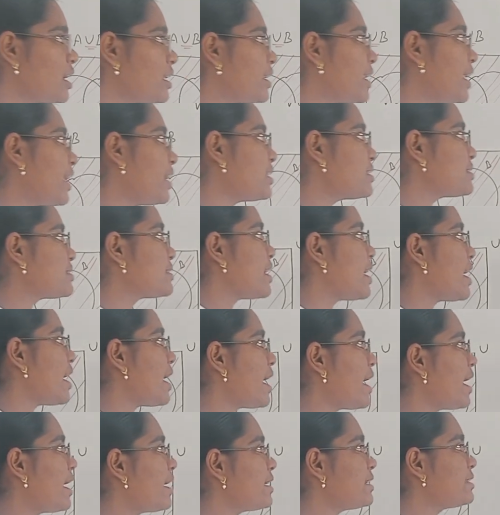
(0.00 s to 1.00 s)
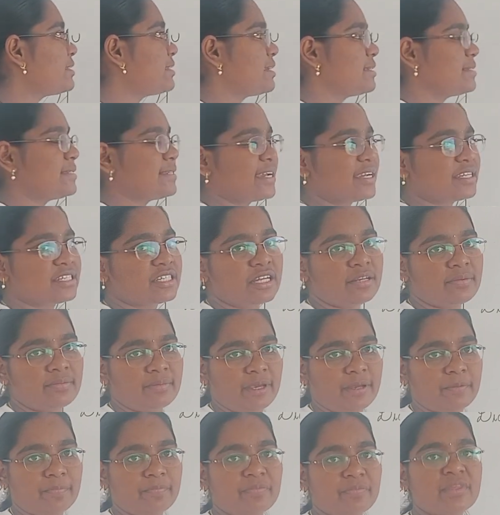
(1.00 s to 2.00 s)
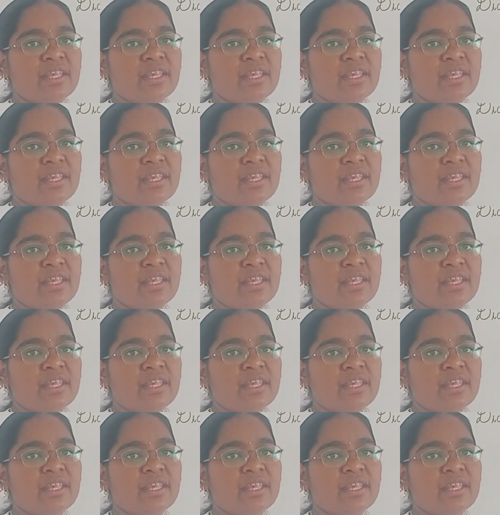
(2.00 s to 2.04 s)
Next, A intersection B.